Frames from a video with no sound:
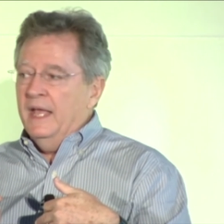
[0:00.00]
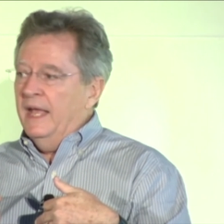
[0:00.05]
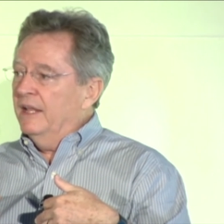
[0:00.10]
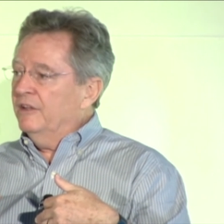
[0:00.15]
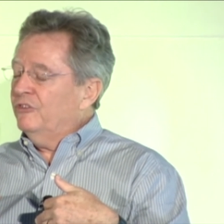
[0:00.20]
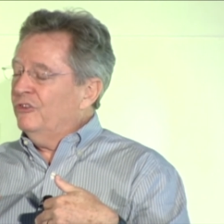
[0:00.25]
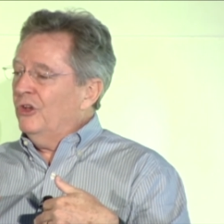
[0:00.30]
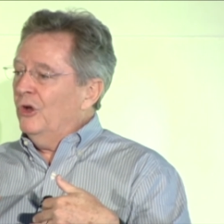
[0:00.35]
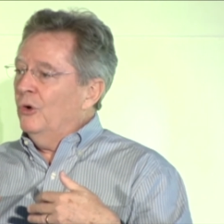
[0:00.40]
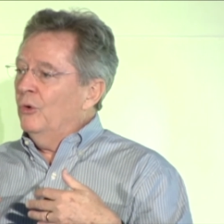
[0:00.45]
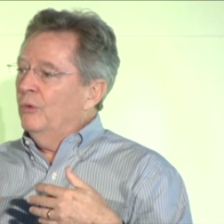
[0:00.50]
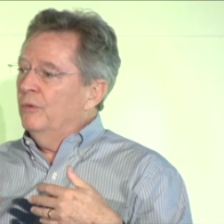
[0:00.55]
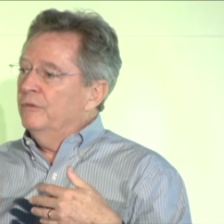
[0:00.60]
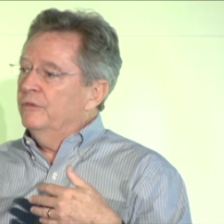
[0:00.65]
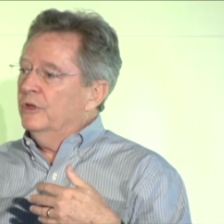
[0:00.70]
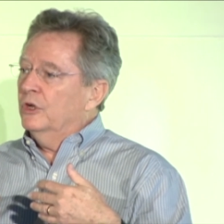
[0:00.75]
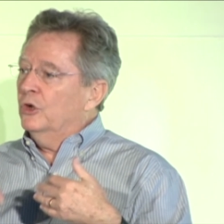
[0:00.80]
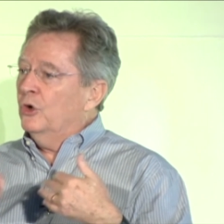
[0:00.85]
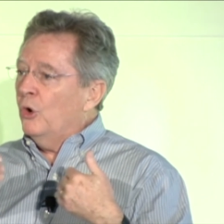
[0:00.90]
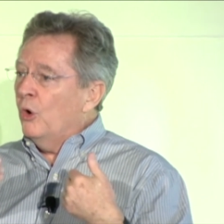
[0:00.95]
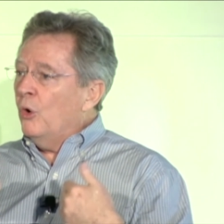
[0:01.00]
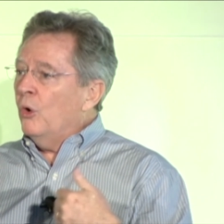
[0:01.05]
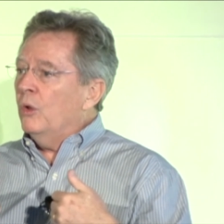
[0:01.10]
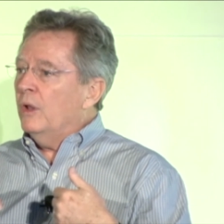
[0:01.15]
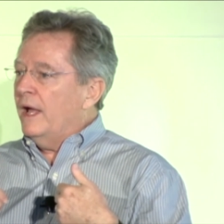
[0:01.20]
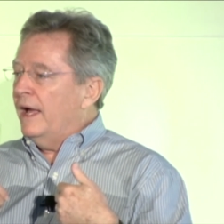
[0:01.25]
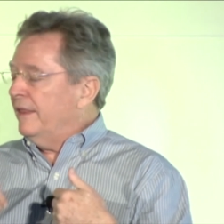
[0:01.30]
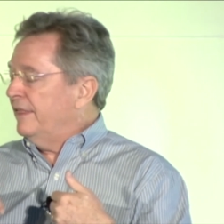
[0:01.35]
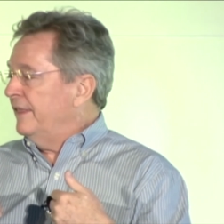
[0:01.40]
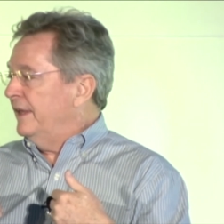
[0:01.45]
And so the
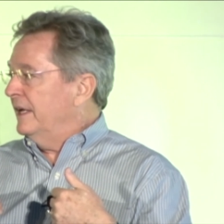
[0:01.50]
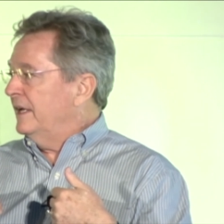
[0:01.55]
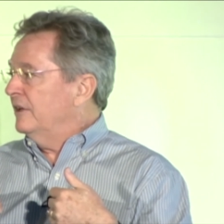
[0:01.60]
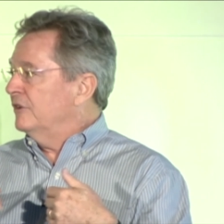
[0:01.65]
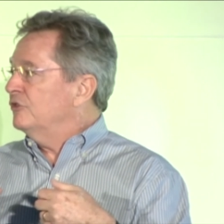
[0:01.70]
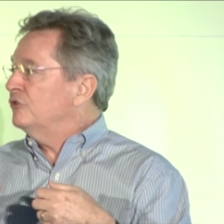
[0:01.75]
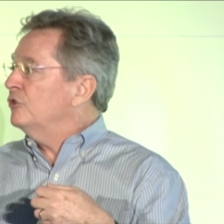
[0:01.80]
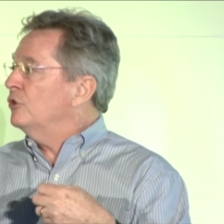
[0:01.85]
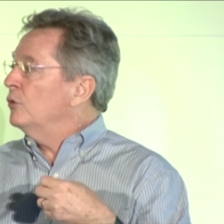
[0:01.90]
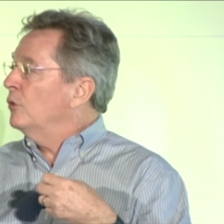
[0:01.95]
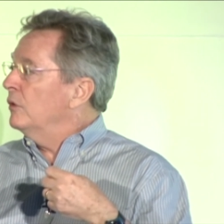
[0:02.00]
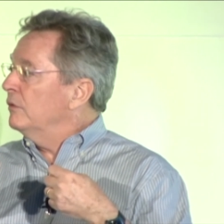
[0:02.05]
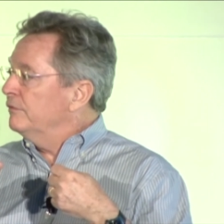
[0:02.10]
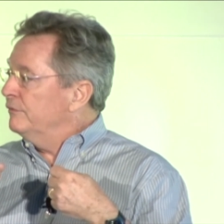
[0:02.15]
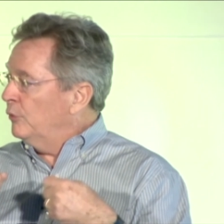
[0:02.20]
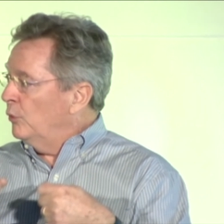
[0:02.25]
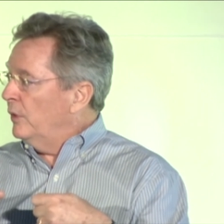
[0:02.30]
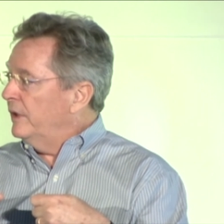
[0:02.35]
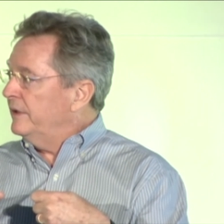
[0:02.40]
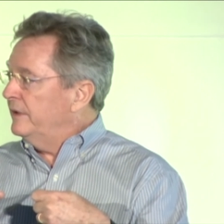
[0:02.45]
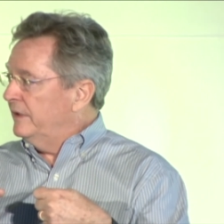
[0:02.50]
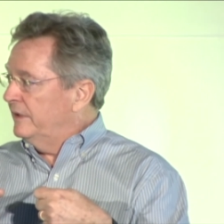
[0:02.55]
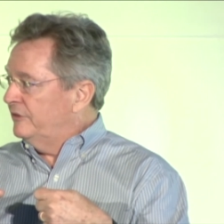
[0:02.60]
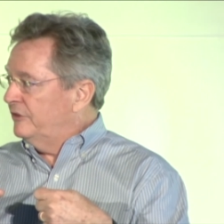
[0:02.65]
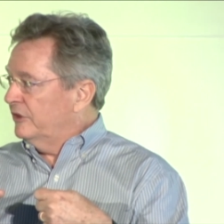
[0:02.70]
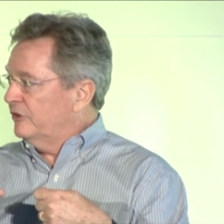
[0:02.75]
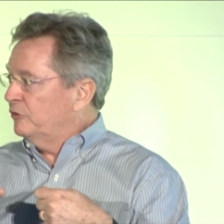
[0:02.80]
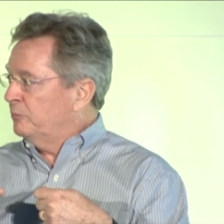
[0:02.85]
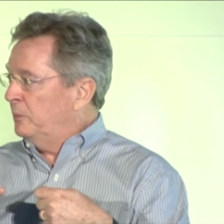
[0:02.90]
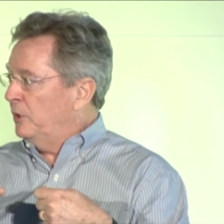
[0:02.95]
goal, I think, is to avoid these
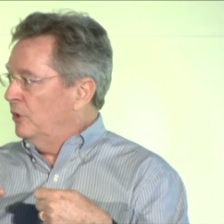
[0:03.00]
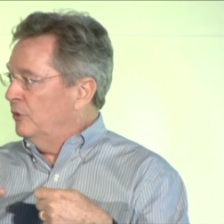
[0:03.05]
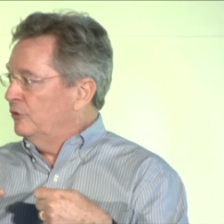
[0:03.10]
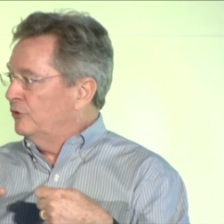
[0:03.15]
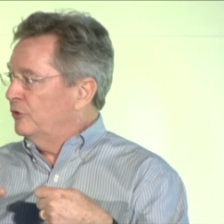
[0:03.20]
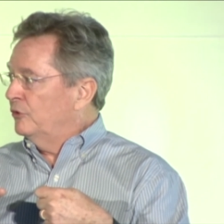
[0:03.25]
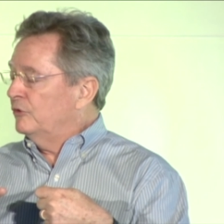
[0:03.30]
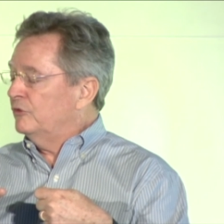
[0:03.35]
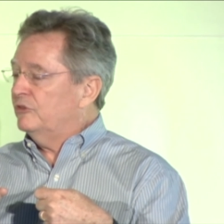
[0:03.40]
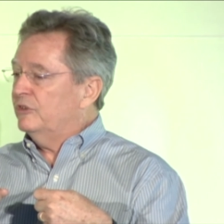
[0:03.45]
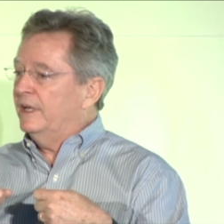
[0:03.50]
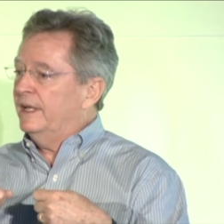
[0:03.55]
exposures,